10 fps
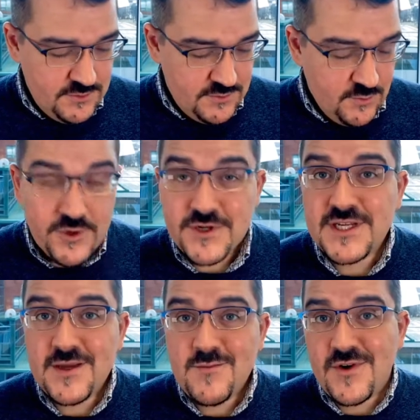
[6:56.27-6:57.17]
we're a
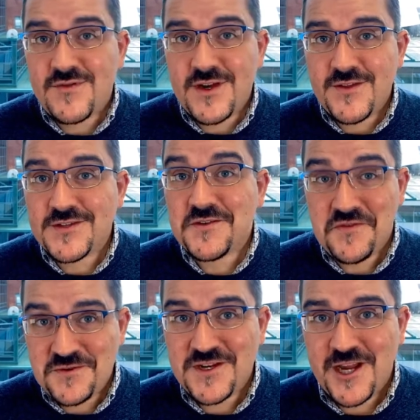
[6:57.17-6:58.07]
team. We've done this a
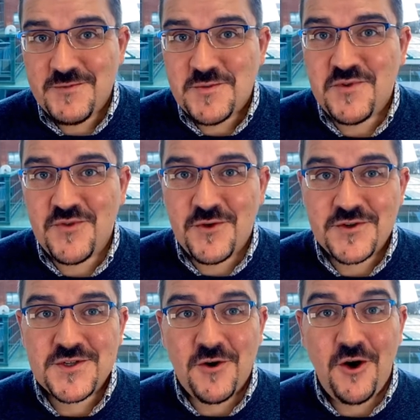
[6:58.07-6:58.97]
few times before,
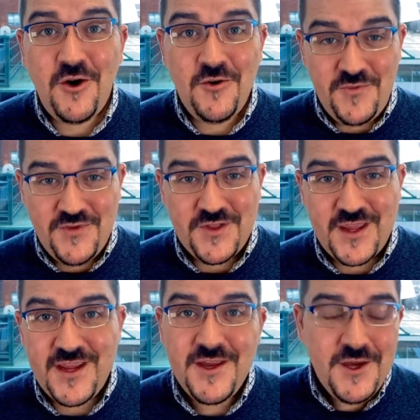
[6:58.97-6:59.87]
so
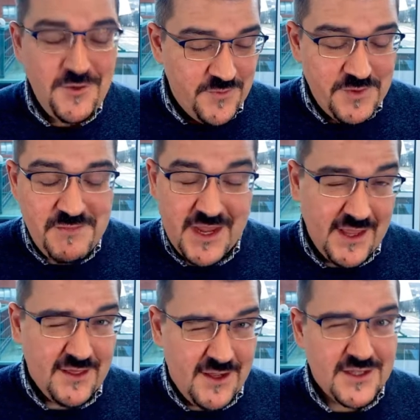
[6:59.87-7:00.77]
hopefully we've been
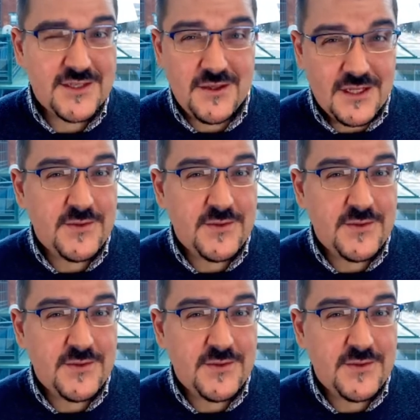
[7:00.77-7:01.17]
making lots and lots of